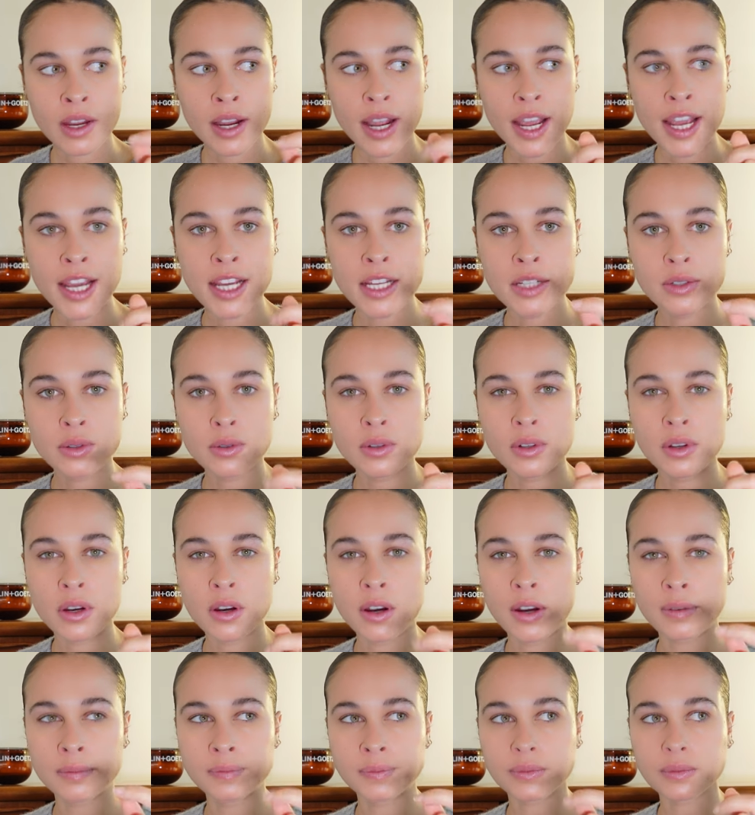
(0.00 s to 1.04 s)

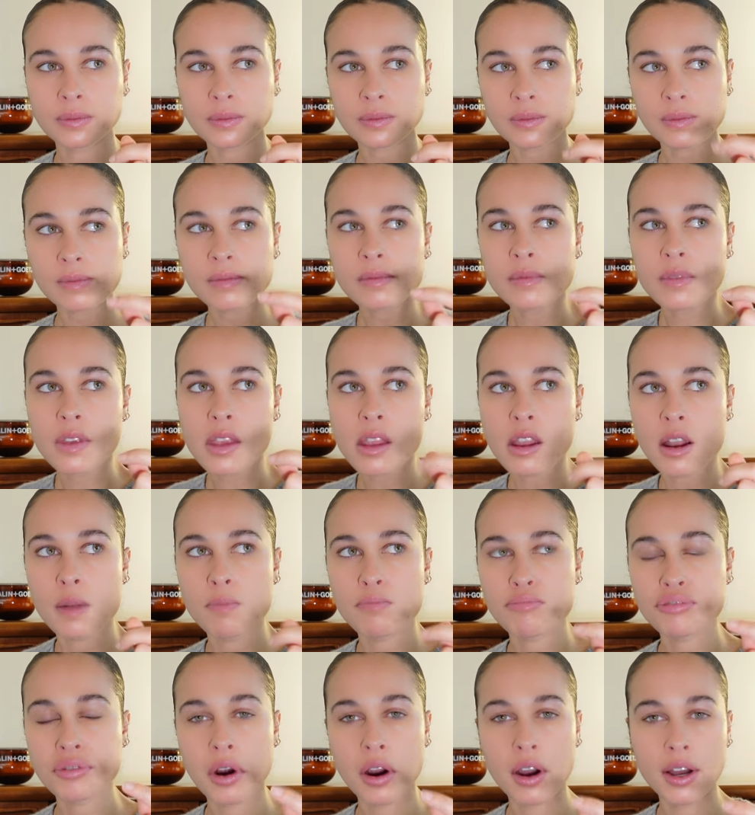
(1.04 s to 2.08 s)
hazelnut,
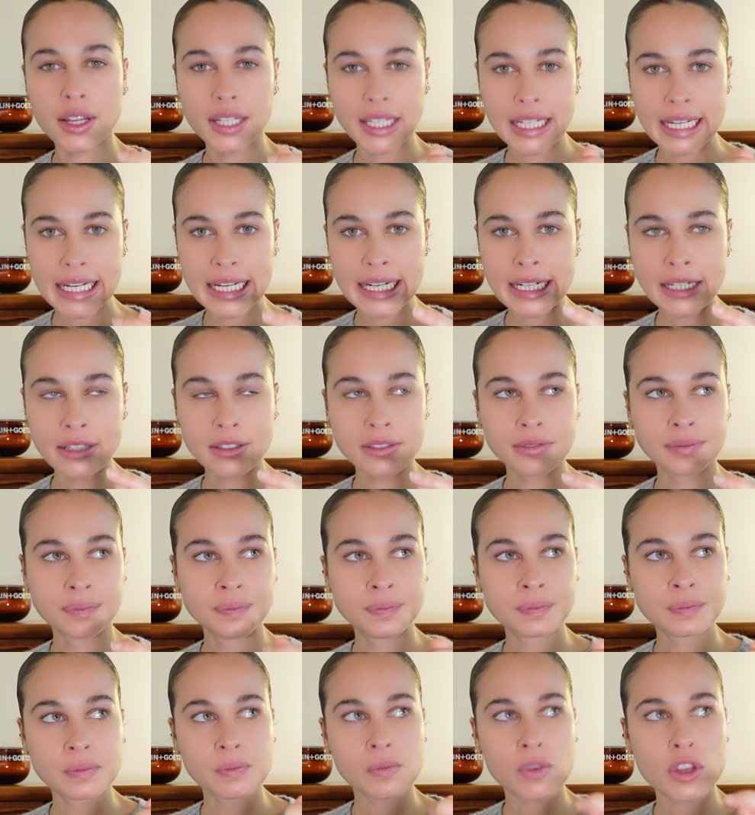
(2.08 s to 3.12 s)
praline,
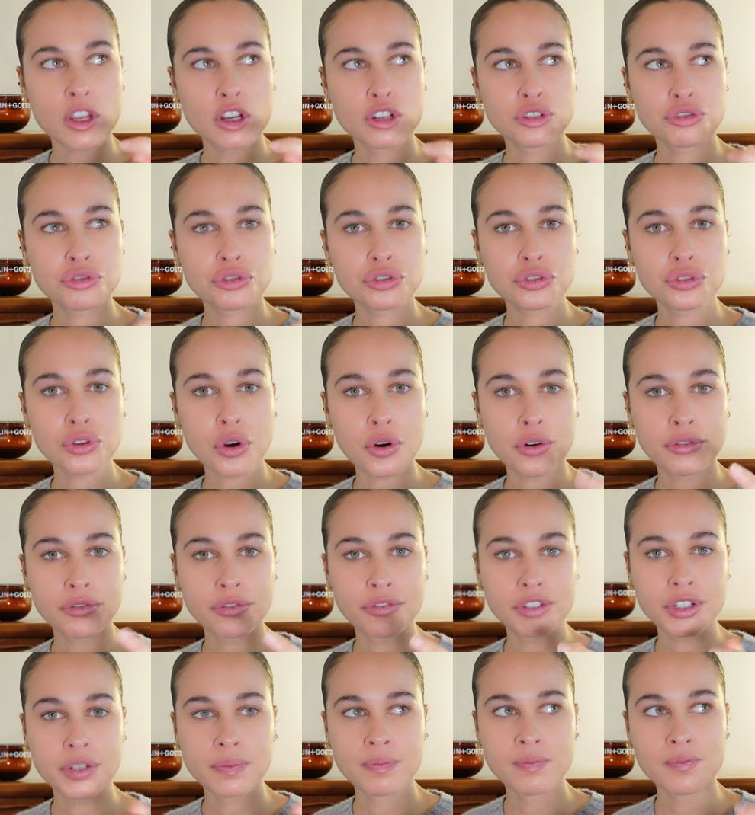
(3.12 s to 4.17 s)

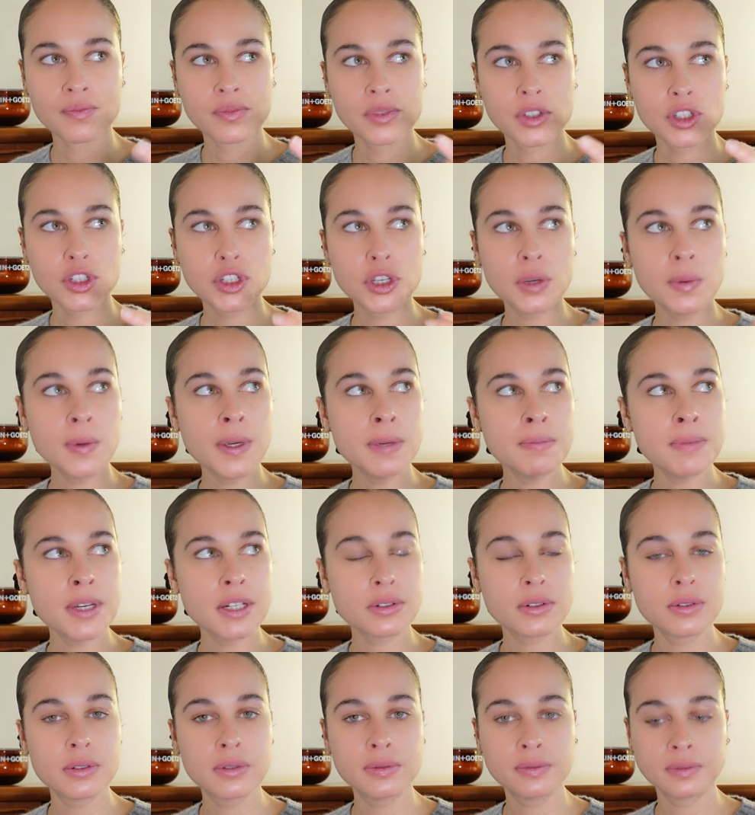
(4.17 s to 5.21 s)
soft, gooey
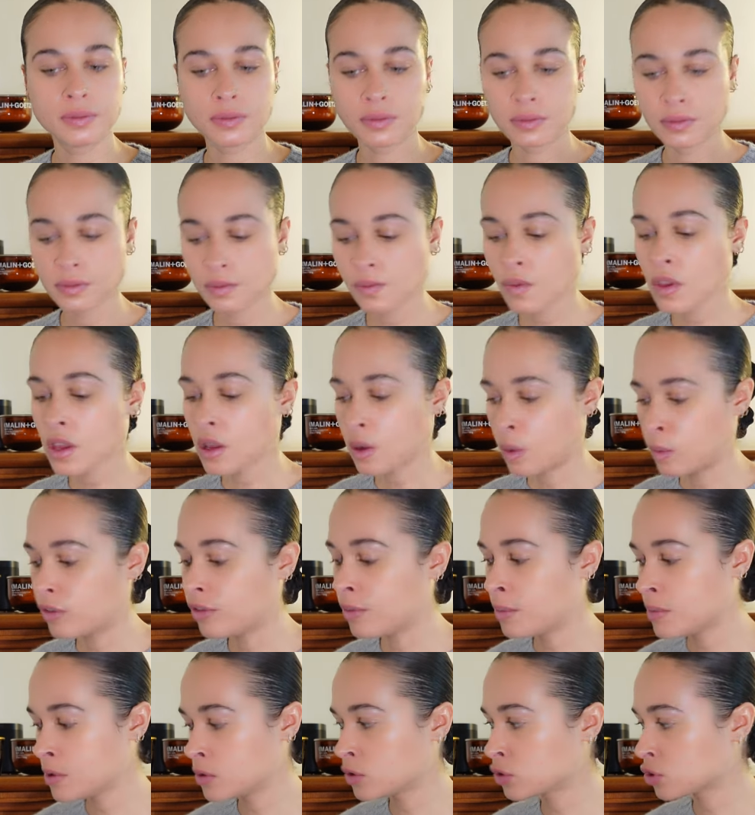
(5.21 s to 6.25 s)
middle with
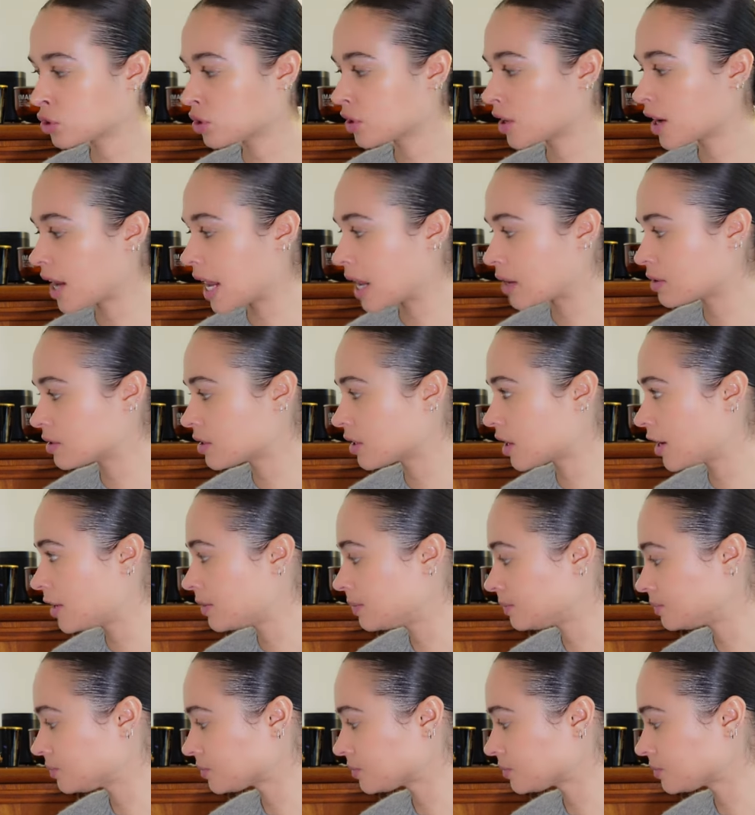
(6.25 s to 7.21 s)
a milk chocolate outside.